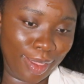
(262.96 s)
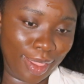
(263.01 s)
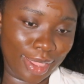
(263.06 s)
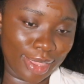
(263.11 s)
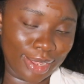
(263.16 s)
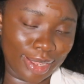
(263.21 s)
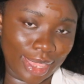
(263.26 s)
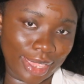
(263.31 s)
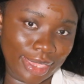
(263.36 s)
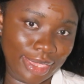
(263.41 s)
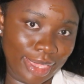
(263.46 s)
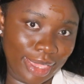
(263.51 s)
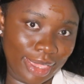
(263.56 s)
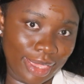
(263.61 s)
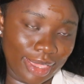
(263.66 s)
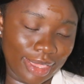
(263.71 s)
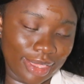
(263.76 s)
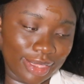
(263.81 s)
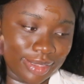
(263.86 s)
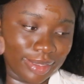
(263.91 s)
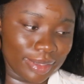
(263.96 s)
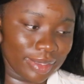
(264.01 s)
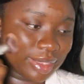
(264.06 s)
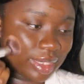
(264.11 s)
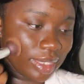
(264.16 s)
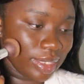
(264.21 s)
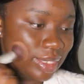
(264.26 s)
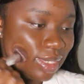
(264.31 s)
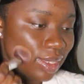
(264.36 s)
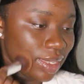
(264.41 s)
I like it.
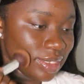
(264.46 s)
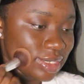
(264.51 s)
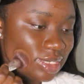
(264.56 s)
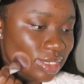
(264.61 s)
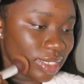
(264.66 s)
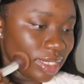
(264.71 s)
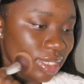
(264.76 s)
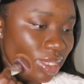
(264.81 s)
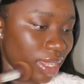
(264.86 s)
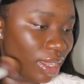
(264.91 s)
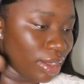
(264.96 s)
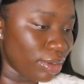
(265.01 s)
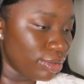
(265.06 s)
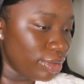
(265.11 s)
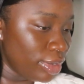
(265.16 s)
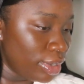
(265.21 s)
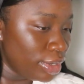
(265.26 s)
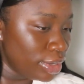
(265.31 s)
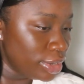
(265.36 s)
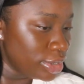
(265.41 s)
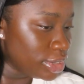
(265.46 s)
Can you guys see how